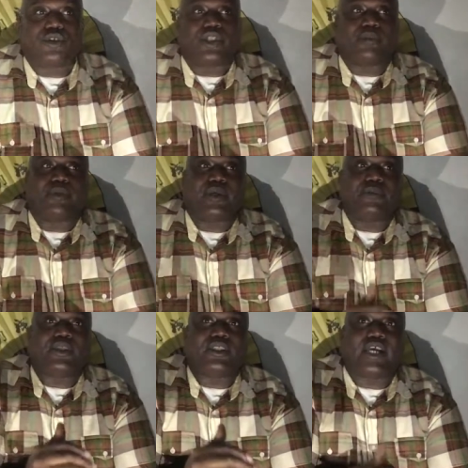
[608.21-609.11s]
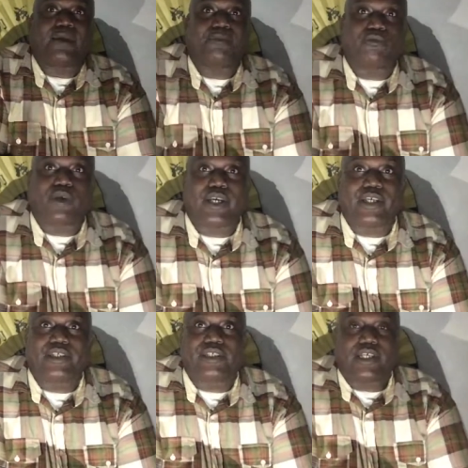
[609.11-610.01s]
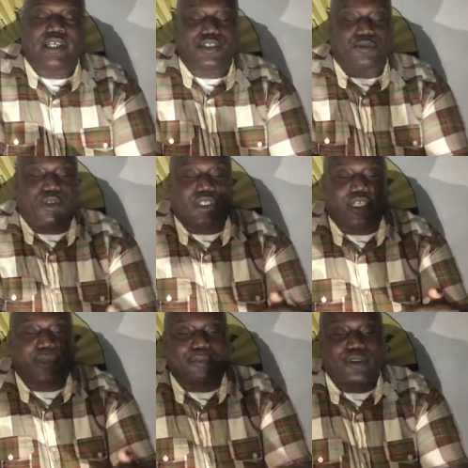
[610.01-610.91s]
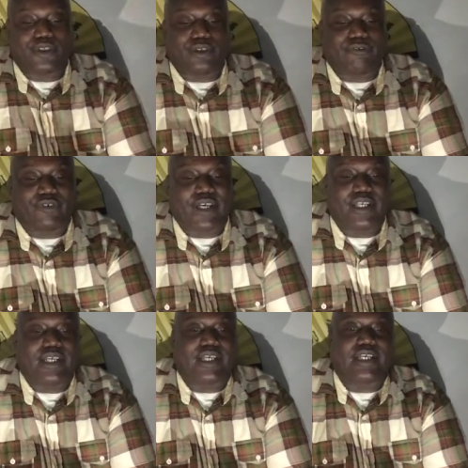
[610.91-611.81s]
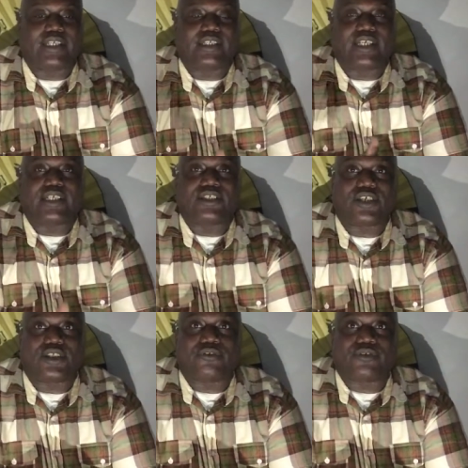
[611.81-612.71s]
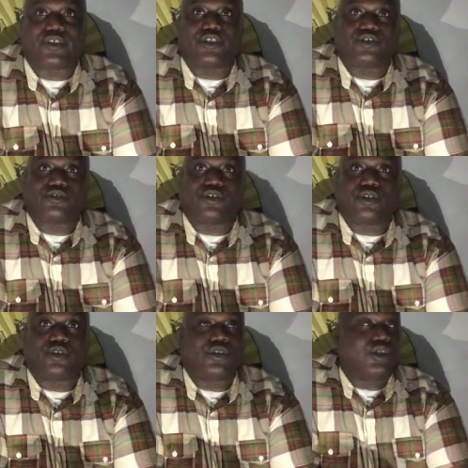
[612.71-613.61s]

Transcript: and the baby type ways is want to keep us fighting against each other for control.